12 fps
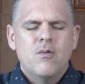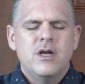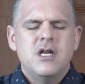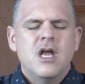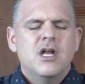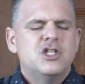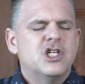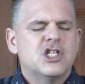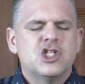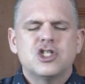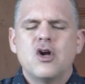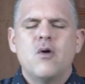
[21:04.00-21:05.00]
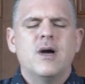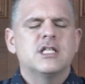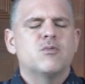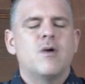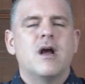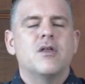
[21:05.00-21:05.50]
would just show
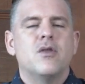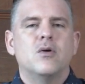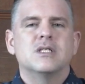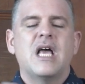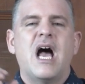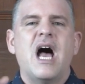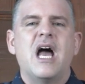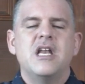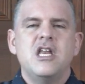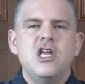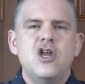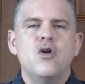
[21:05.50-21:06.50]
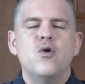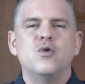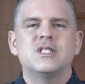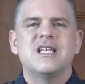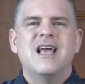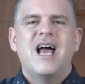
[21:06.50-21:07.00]
us where those
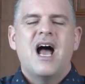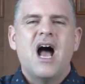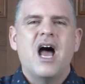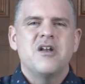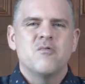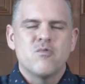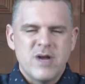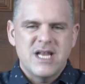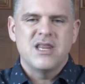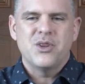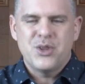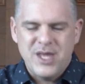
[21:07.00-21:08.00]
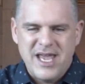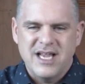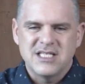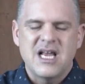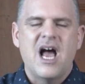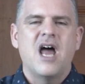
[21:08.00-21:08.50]
unused, unridden
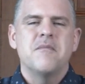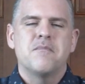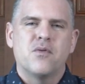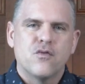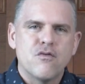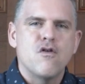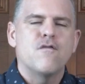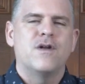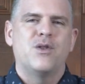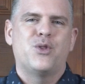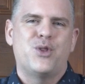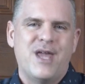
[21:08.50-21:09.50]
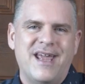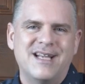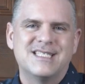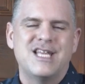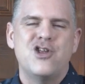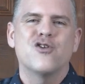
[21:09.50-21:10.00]
things, unproven
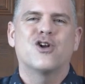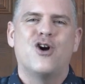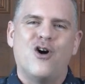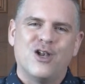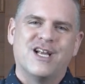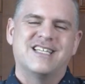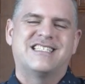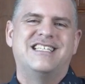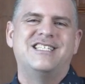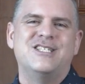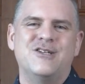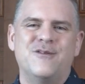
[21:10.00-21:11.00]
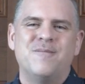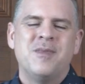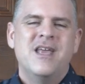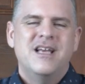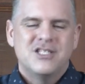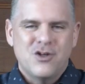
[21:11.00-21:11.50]
things that you're calling us to do,
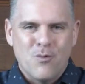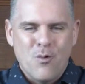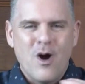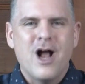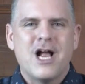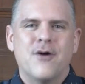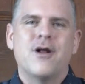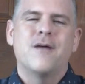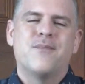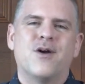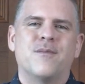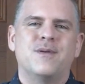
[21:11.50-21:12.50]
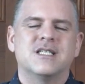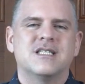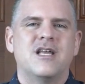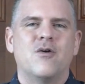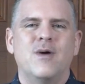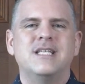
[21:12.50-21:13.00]
to walk out our purpose,
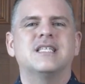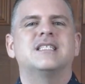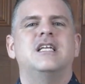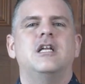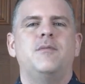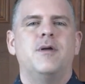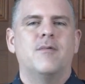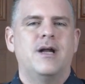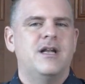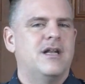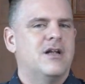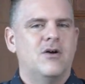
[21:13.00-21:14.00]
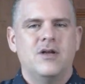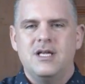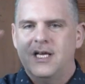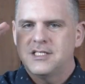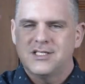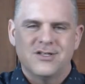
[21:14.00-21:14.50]
that Oasis City would be ready to go,
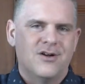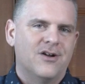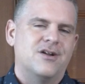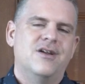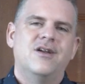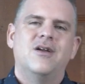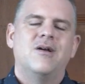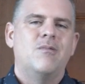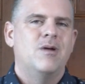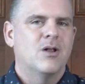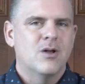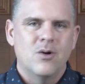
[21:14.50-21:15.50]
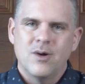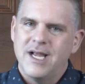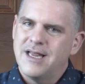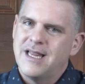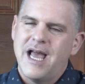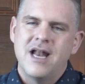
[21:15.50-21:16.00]
yes, sir, we'll go
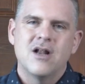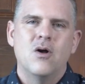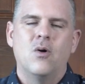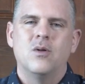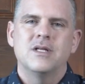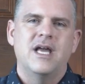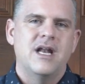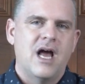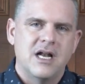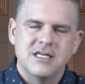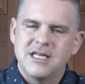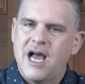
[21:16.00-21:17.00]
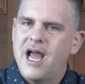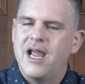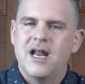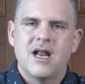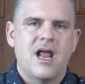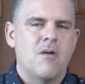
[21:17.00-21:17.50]
get that colt and untie
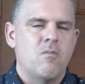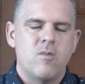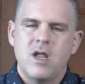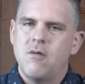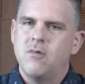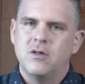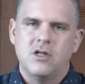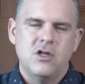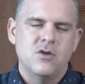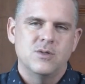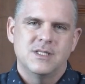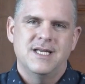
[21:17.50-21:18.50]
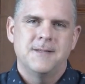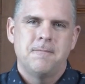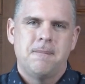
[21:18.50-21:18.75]
it, and we will use it,